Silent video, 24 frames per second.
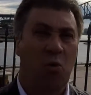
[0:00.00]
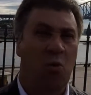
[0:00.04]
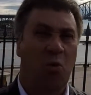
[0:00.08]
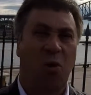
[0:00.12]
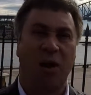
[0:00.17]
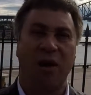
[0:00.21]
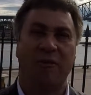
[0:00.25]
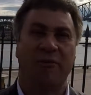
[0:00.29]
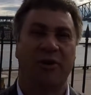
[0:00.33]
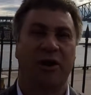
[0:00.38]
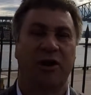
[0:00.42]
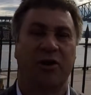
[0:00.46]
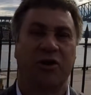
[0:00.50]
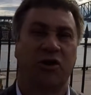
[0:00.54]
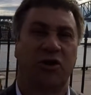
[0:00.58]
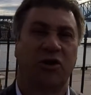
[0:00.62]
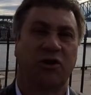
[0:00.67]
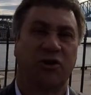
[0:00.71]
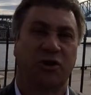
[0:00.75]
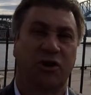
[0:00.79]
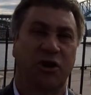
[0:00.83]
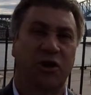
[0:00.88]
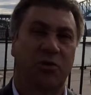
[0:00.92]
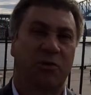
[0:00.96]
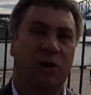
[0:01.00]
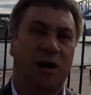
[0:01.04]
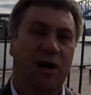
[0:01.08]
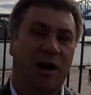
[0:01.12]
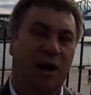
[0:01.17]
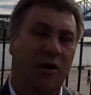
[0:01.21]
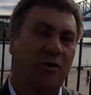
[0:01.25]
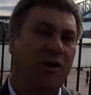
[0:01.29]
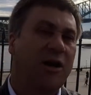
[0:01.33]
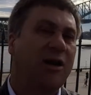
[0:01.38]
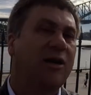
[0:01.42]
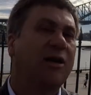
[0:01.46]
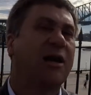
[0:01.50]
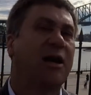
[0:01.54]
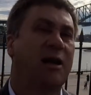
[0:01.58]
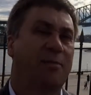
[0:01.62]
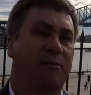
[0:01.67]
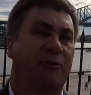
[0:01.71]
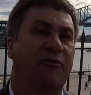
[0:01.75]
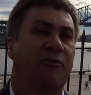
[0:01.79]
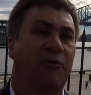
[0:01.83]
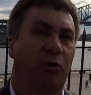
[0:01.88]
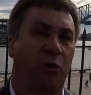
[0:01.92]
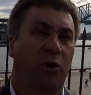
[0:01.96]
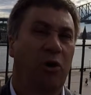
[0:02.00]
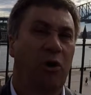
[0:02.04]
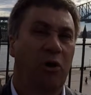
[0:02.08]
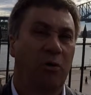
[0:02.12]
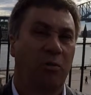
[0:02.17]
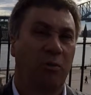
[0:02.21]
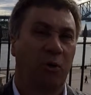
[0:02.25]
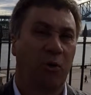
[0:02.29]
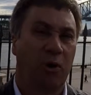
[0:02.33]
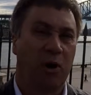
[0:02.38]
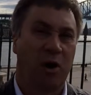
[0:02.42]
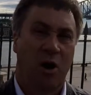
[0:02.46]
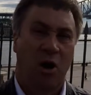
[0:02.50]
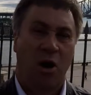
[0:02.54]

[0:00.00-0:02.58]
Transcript: whatever you choose to do, but you don't need to keep a full logbook.